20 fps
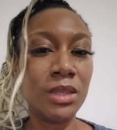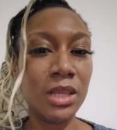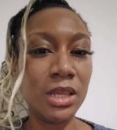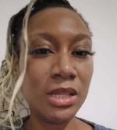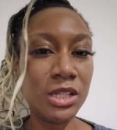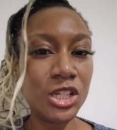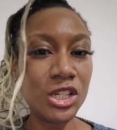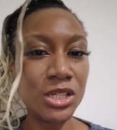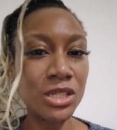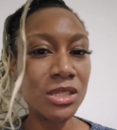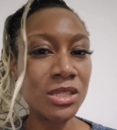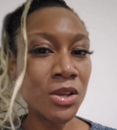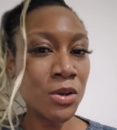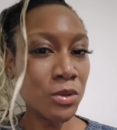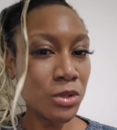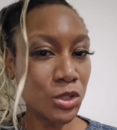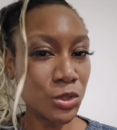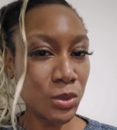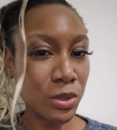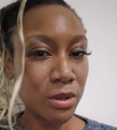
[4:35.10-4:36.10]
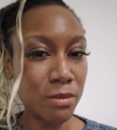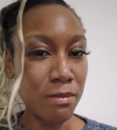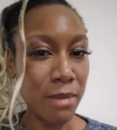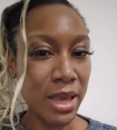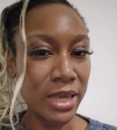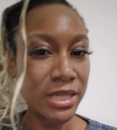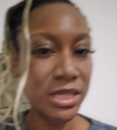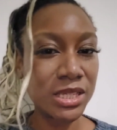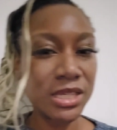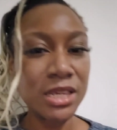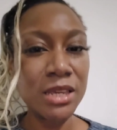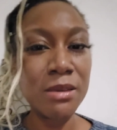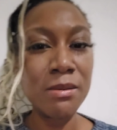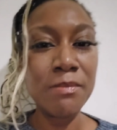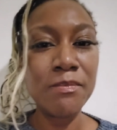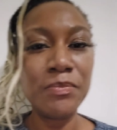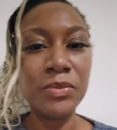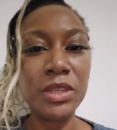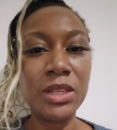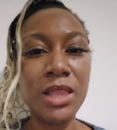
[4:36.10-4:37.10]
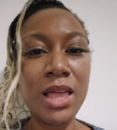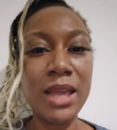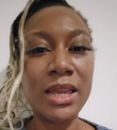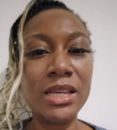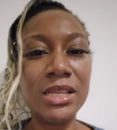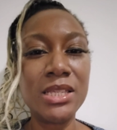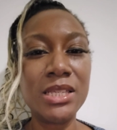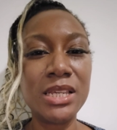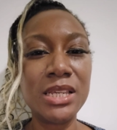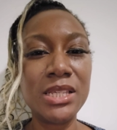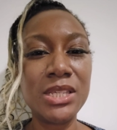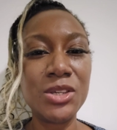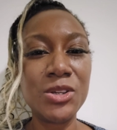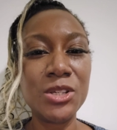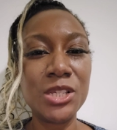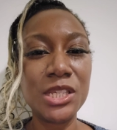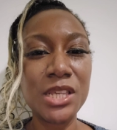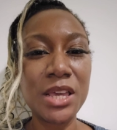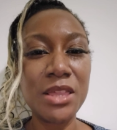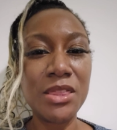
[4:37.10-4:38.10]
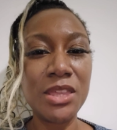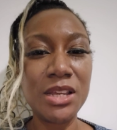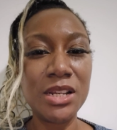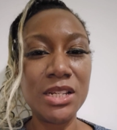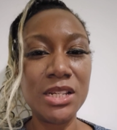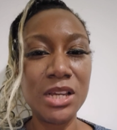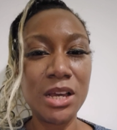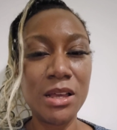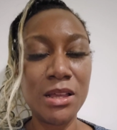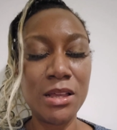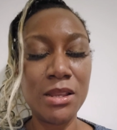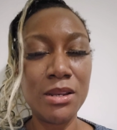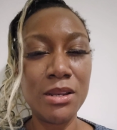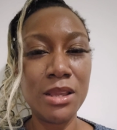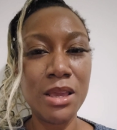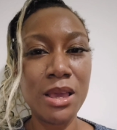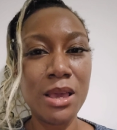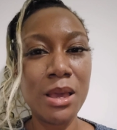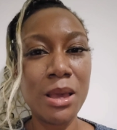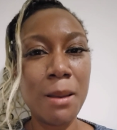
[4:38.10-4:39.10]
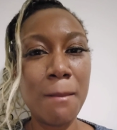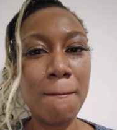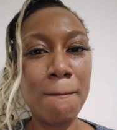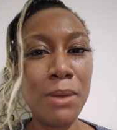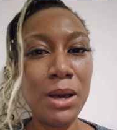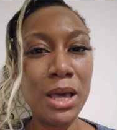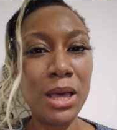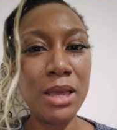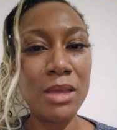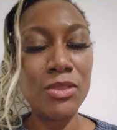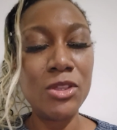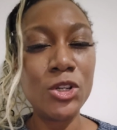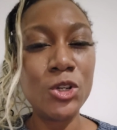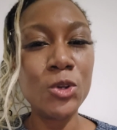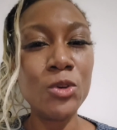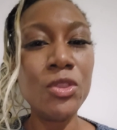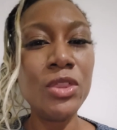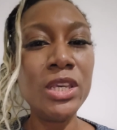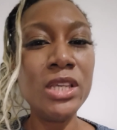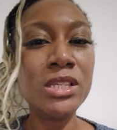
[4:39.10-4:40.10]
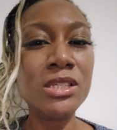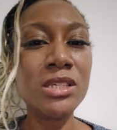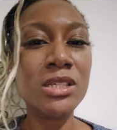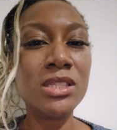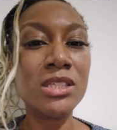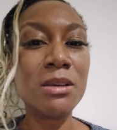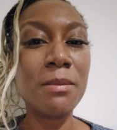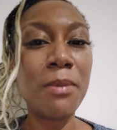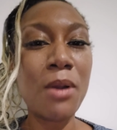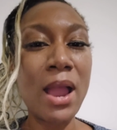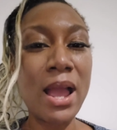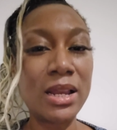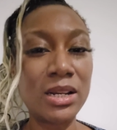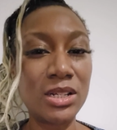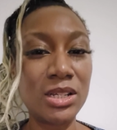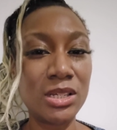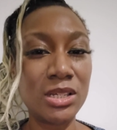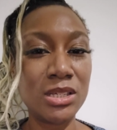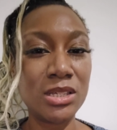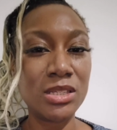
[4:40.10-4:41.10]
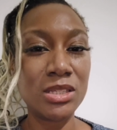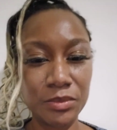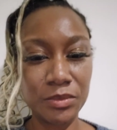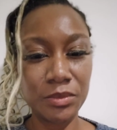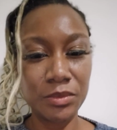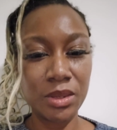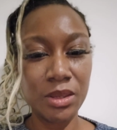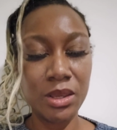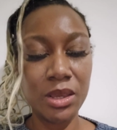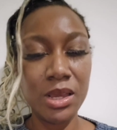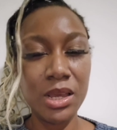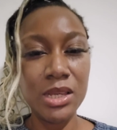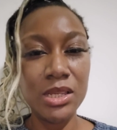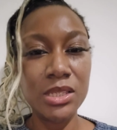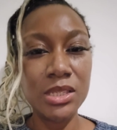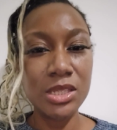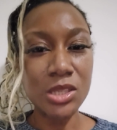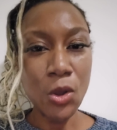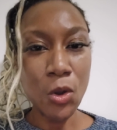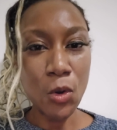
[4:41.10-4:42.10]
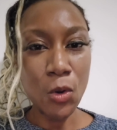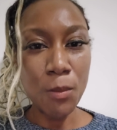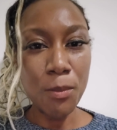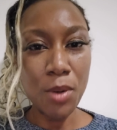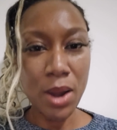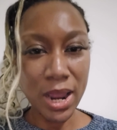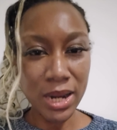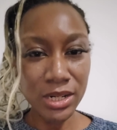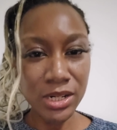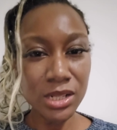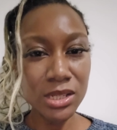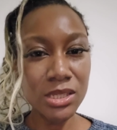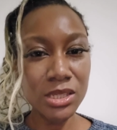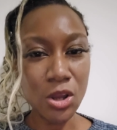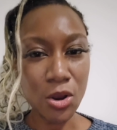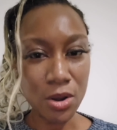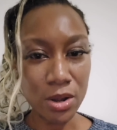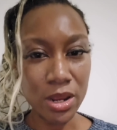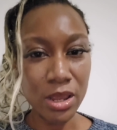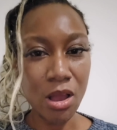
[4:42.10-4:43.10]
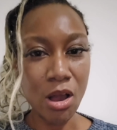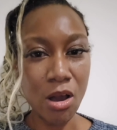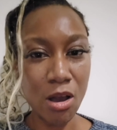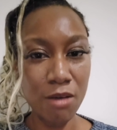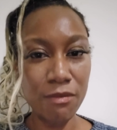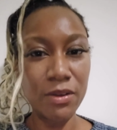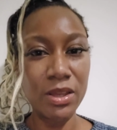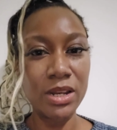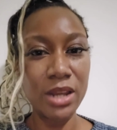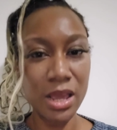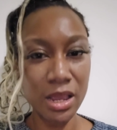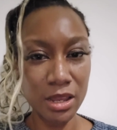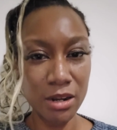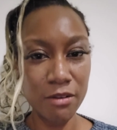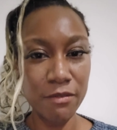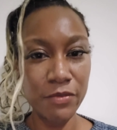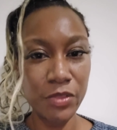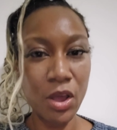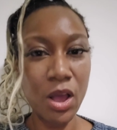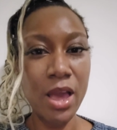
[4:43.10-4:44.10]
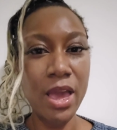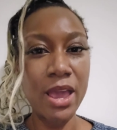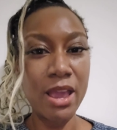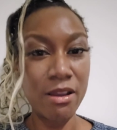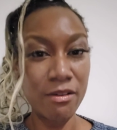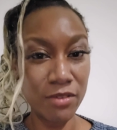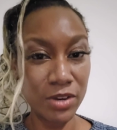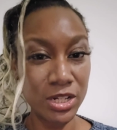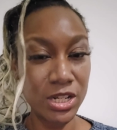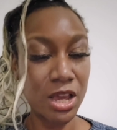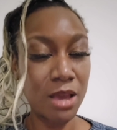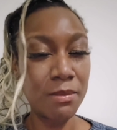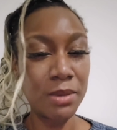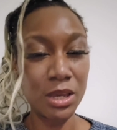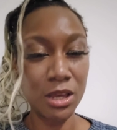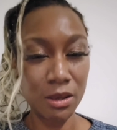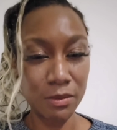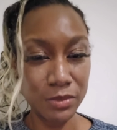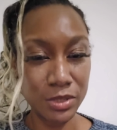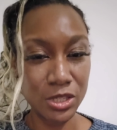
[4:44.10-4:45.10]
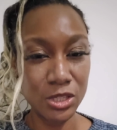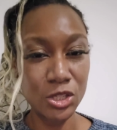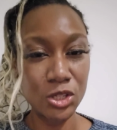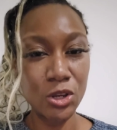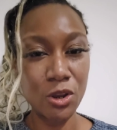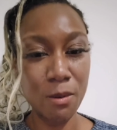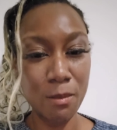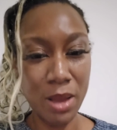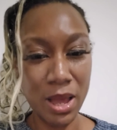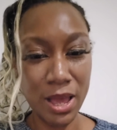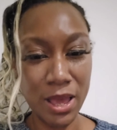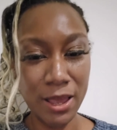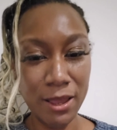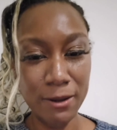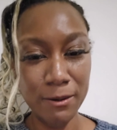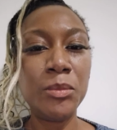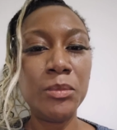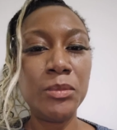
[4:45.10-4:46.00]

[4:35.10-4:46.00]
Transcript: And just don't do it might seem like it's easier said than done, but the truth is it's a practice. So practice turning off a negative thought every time it comes into your mind.